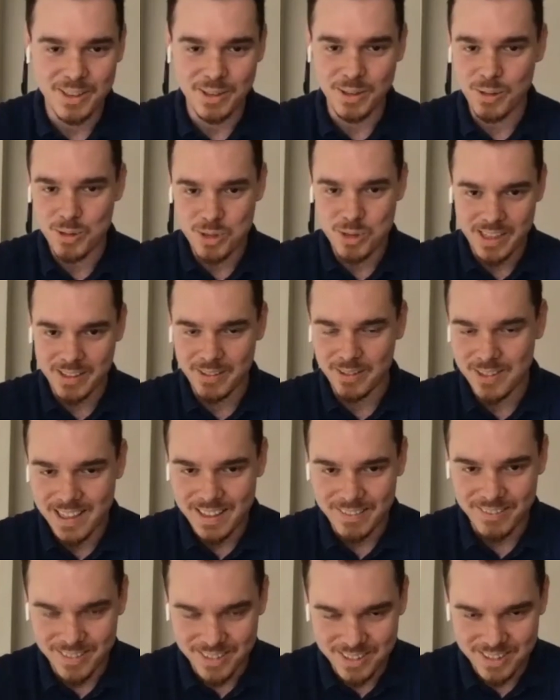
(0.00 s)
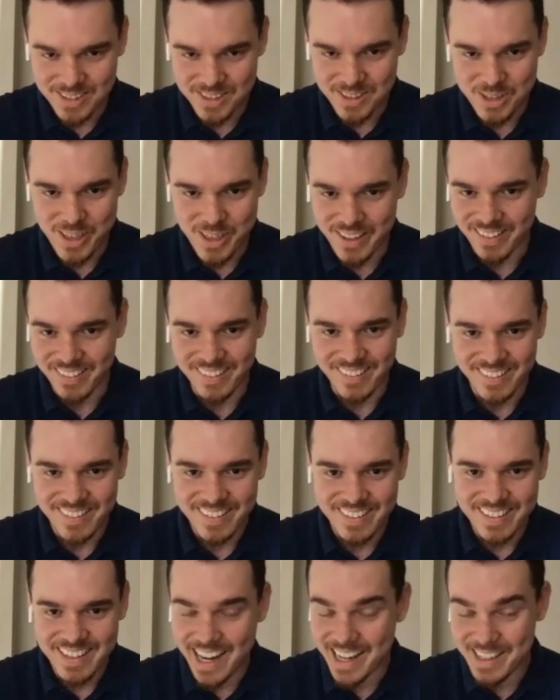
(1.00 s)
go check out Clevel's channel.
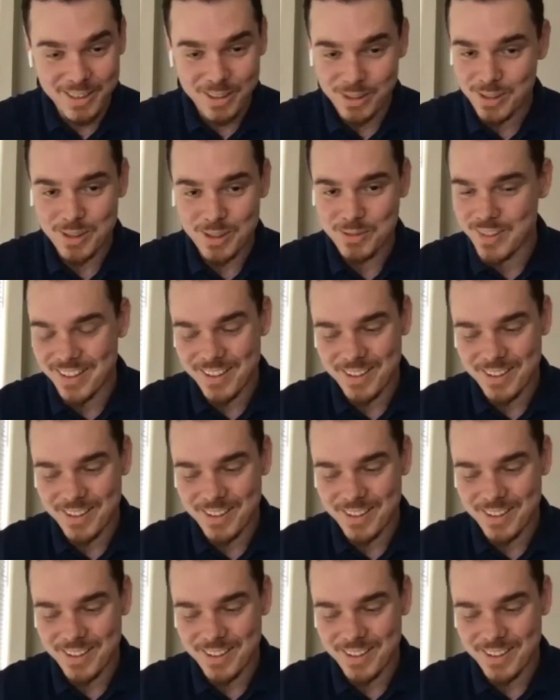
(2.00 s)
I didn't know those videos are